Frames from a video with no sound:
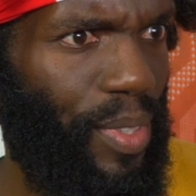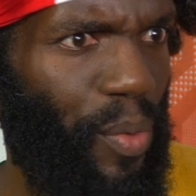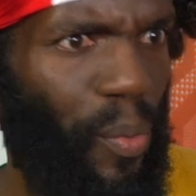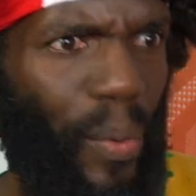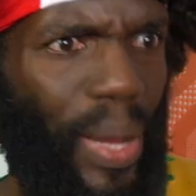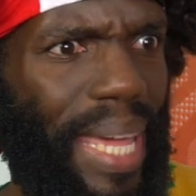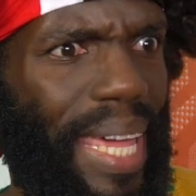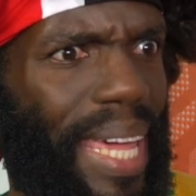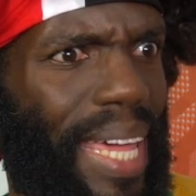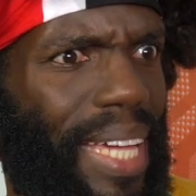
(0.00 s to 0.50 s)

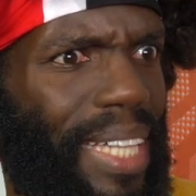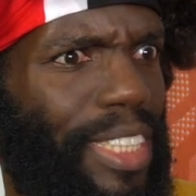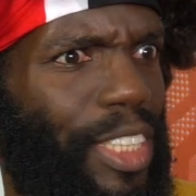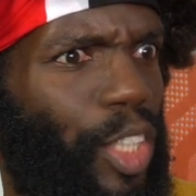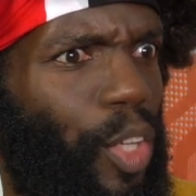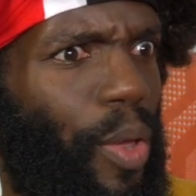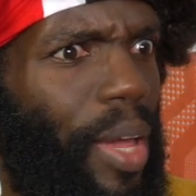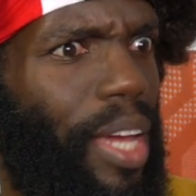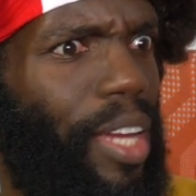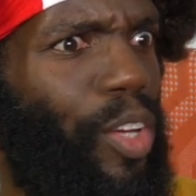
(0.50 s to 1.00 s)
Ways,
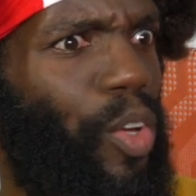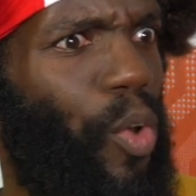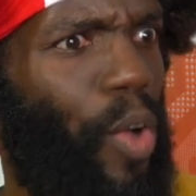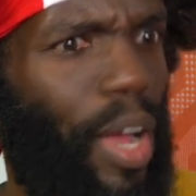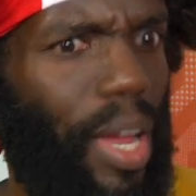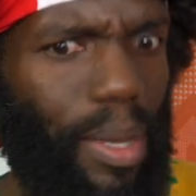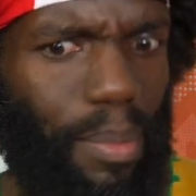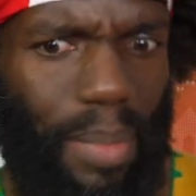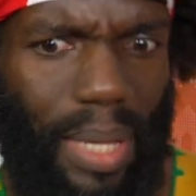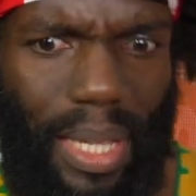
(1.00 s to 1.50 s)
you
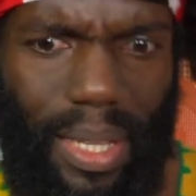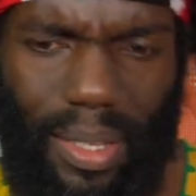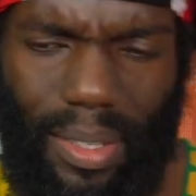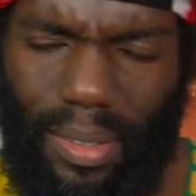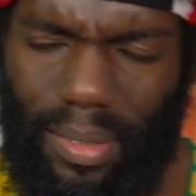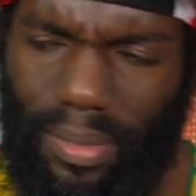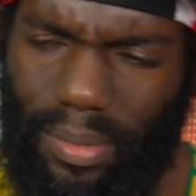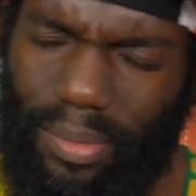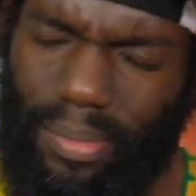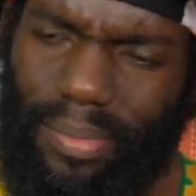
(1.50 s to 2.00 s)
ignoring me.
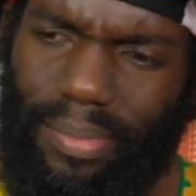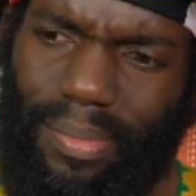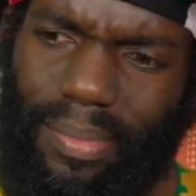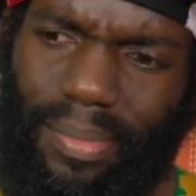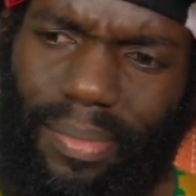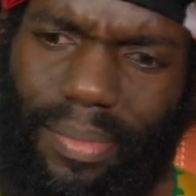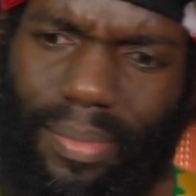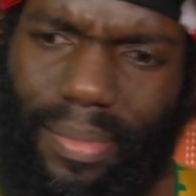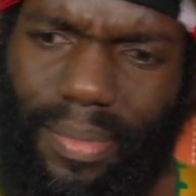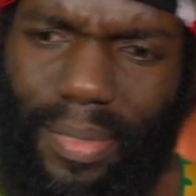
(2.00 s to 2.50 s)

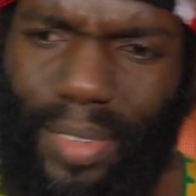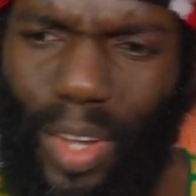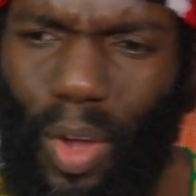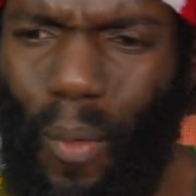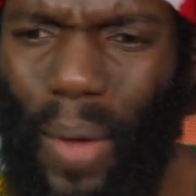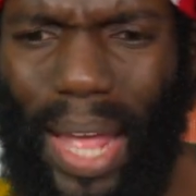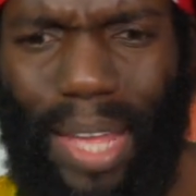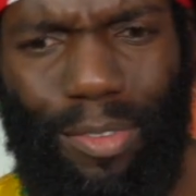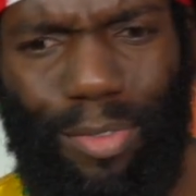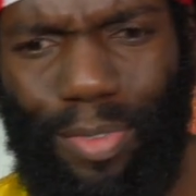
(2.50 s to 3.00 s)

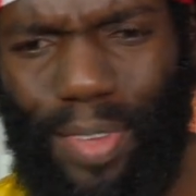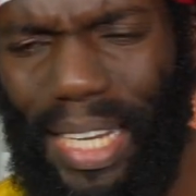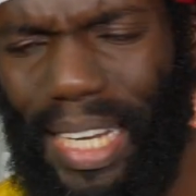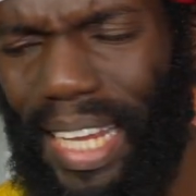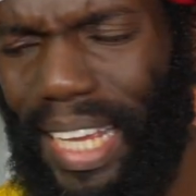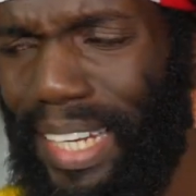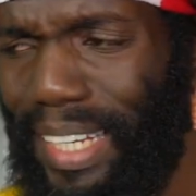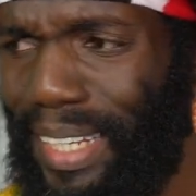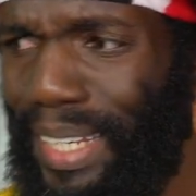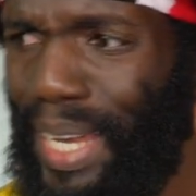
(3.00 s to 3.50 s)
Now I'm
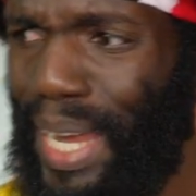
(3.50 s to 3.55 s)
feeling